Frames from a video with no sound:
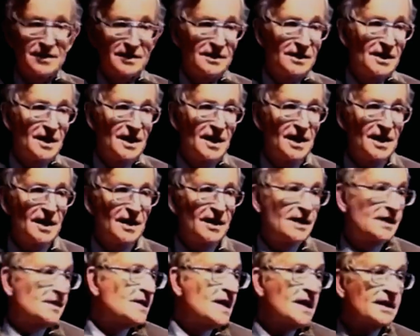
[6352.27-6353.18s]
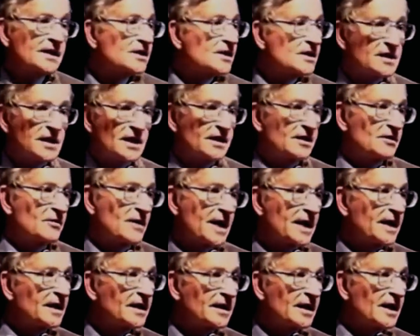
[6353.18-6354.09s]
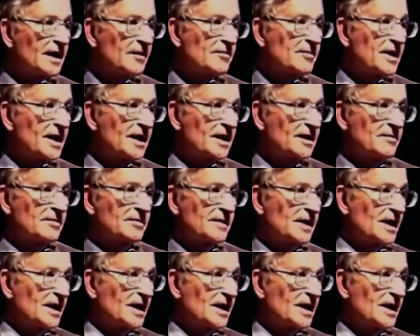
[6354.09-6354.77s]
And it sounded just like the Reagan campaign